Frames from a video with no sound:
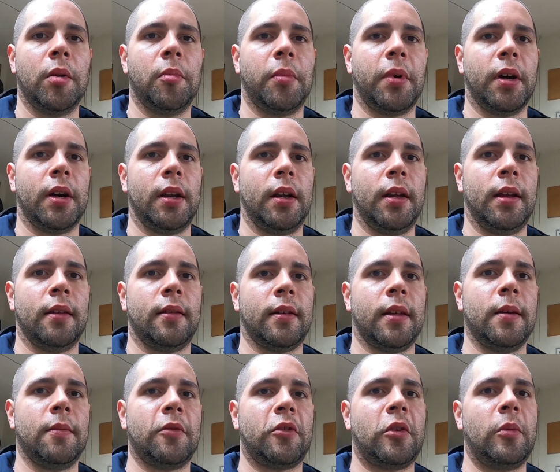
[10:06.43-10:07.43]
But it
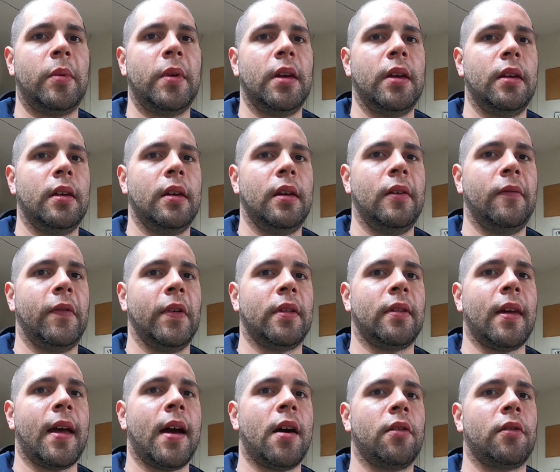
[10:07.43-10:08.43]
seems to be, if
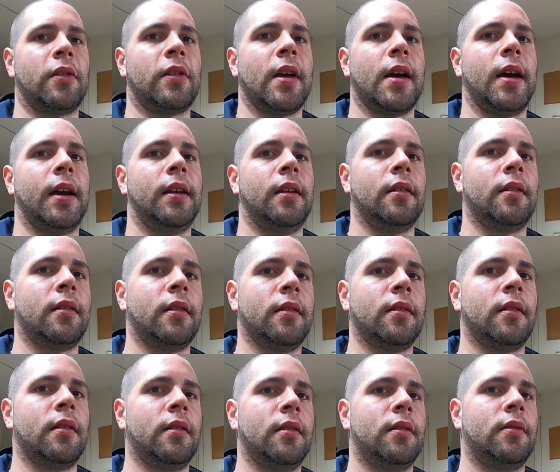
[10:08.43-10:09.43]
it's outside, it
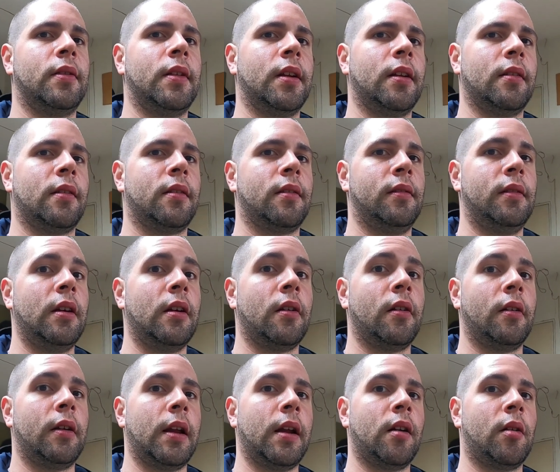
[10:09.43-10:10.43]
senses that it's
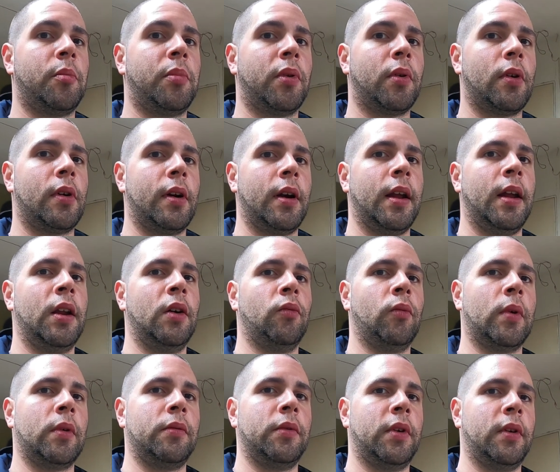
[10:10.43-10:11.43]
near an airport and it
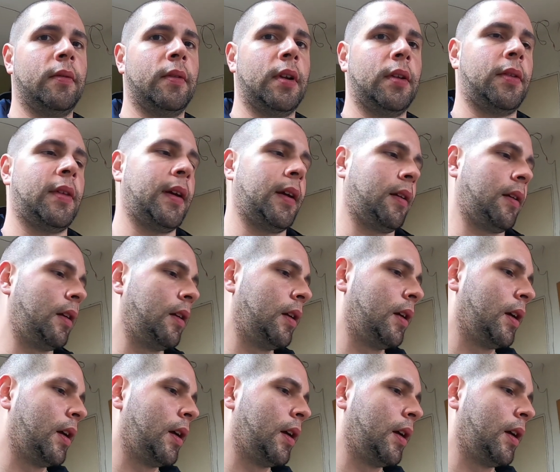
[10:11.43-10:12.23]
won't do anything.